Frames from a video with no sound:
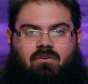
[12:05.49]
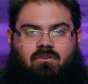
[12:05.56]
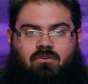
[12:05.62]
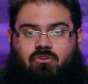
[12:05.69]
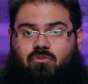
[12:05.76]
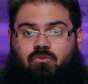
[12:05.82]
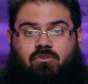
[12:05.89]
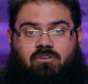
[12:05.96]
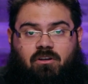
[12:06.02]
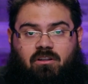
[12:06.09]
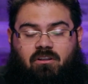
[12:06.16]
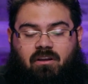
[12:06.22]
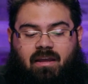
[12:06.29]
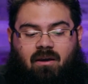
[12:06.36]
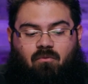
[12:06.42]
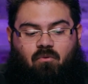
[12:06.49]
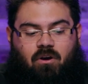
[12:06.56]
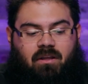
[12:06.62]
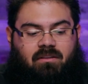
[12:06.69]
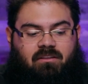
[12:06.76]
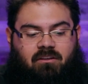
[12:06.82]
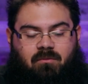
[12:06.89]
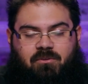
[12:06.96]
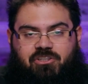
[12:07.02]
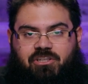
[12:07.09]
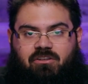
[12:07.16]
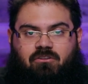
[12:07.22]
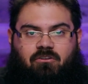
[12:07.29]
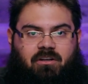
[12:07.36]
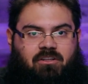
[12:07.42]
You took a look at what the
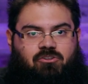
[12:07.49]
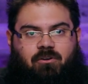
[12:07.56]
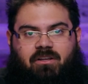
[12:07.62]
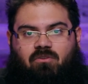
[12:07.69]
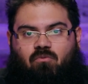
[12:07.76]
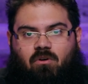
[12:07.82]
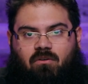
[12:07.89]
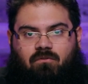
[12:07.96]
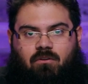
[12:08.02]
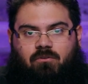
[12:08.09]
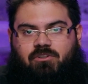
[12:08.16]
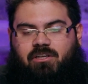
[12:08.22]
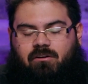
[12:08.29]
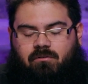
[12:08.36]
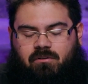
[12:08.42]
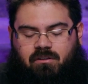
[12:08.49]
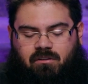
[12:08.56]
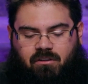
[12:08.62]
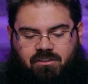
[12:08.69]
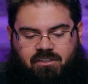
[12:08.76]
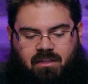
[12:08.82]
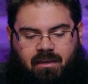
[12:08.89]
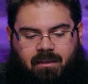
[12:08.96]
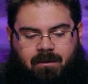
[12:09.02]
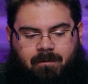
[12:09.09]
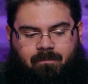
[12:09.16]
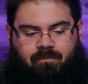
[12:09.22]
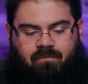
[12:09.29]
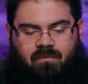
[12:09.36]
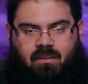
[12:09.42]
machine learning training workflow generally looks like.
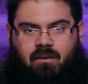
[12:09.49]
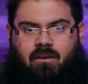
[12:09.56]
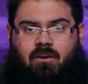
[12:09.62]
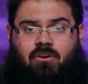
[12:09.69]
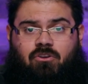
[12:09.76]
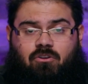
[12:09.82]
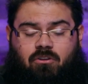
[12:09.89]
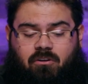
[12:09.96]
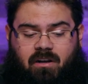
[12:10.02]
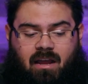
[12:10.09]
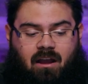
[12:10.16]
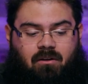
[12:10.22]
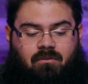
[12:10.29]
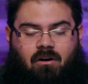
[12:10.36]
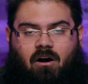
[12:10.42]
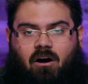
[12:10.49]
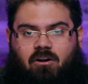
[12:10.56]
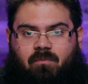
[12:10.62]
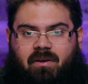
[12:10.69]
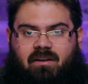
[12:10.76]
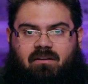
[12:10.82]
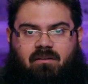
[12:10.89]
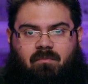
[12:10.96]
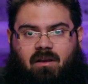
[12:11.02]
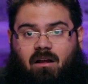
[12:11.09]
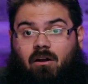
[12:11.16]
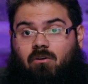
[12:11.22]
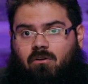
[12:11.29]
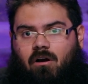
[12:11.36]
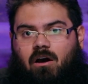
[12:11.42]
You learned how automated
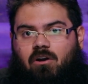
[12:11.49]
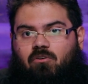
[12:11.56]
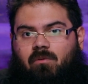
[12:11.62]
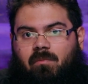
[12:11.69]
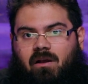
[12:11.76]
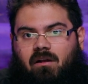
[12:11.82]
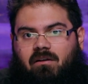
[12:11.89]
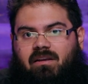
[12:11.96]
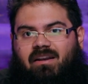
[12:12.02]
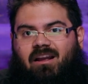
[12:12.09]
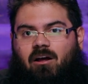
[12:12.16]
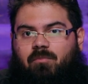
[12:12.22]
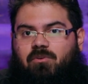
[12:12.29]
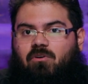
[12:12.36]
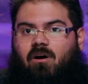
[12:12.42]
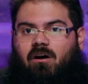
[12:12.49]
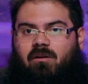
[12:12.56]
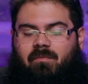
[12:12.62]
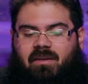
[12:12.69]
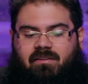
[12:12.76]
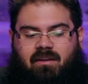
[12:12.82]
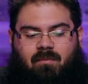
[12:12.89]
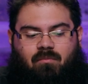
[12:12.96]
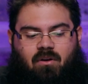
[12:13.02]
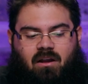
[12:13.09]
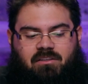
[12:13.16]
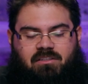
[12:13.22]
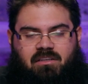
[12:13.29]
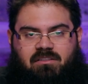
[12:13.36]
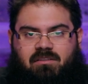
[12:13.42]
ML or AutoML can help you automate that
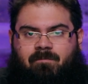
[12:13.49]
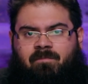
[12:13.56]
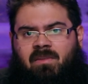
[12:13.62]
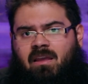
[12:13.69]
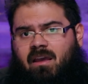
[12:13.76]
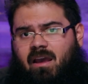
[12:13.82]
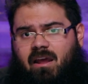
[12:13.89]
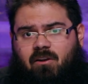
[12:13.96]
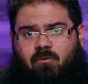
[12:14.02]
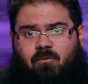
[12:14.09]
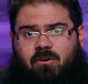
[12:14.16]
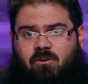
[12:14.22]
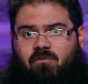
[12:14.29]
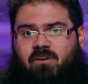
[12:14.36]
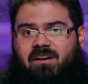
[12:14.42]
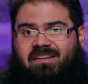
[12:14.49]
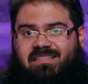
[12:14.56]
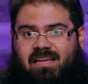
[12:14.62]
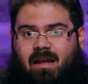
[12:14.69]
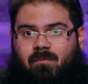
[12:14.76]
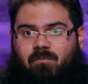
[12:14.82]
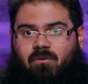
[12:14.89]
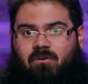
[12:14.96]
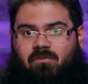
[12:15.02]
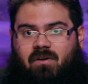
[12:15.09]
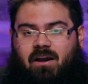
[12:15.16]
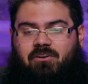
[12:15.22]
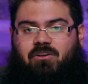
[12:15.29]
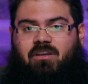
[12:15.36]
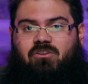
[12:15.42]
process. And then we went over an example of how
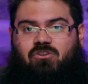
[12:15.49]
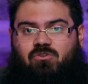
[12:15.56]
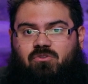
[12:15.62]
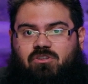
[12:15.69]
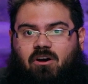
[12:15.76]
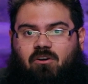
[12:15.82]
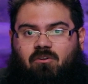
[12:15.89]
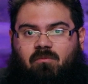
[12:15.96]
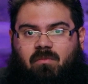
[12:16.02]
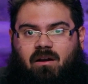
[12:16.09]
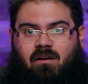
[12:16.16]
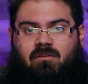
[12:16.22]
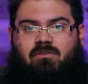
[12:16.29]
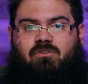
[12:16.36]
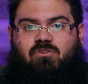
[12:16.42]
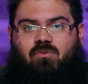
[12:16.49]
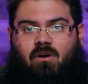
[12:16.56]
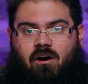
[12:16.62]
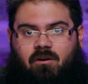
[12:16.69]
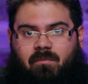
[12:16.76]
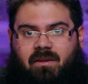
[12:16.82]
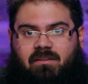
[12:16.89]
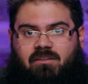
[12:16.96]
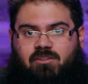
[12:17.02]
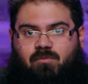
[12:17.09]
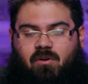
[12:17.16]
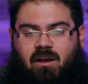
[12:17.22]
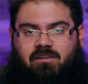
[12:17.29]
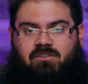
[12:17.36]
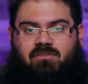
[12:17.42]
you can use AutoML to automate this
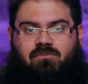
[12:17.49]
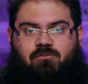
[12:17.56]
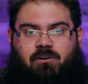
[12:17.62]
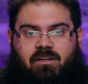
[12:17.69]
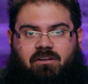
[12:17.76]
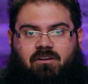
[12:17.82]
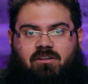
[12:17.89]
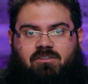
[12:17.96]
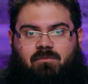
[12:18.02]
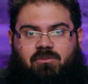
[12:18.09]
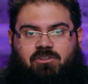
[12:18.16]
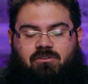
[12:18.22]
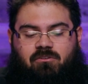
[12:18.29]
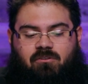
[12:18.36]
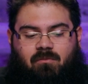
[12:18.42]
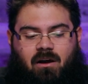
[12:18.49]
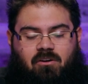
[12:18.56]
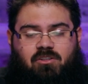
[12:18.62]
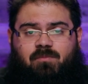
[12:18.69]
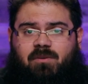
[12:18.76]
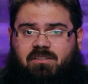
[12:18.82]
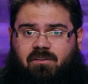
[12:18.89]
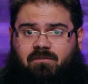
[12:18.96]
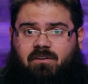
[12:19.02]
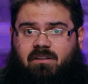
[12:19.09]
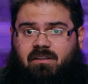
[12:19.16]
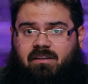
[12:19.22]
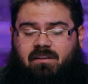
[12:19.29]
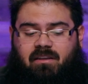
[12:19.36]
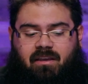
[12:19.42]
process of training custom machine learning models,
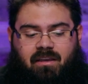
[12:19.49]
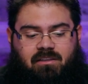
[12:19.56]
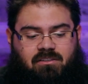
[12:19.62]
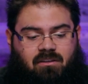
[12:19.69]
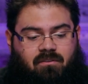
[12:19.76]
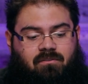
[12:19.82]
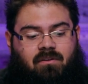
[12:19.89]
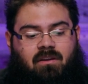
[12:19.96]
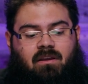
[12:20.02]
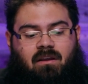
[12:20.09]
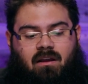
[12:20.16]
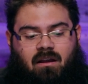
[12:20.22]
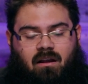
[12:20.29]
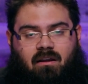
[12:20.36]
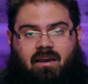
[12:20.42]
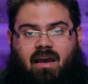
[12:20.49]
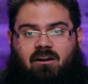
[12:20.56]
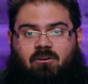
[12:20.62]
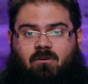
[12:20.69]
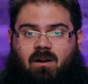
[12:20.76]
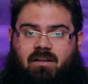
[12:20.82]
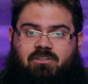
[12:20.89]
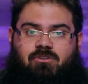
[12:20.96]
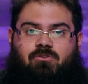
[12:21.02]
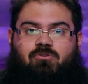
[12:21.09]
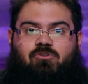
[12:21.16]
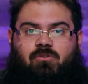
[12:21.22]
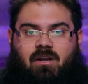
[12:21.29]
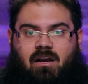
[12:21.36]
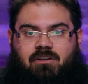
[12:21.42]
specifically in the case of uh, categorizing or
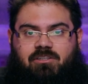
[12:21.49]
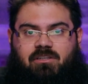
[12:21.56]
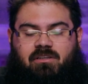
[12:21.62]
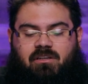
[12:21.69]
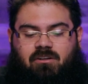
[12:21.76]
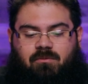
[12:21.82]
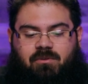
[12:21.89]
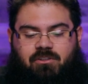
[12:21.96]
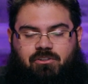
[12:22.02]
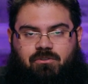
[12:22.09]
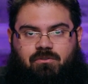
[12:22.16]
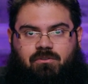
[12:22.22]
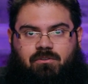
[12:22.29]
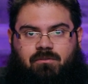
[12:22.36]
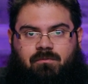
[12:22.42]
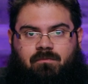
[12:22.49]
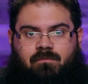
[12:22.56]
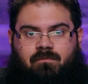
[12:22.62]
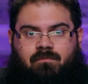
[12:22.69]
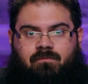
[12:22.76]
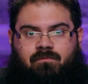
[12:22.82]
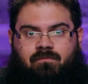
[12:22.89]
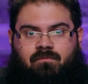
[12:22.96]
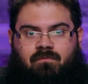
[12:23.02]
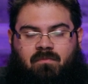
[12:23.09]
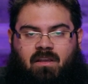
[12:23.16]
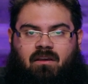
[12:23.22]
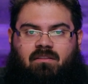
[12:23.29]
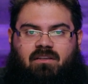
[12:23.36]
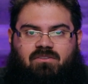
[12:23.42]
triaging GitHub issues.
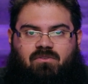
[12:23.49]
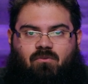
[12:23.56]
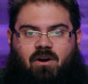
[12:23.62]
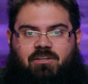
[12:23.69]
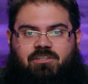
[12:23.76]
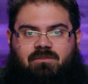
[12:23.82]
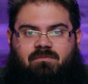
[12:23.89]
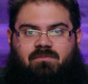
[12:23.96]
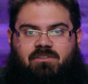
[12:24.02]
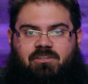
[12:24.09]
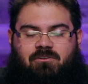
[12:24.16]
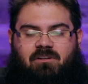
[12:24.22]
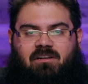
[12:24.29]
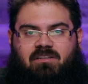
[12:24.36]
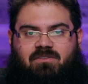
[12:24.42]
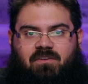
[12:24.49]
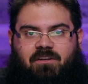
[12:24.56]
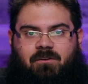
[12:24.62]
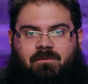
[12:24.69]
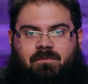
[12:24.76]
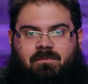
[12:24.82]
Thanks for watching. See you in the next video.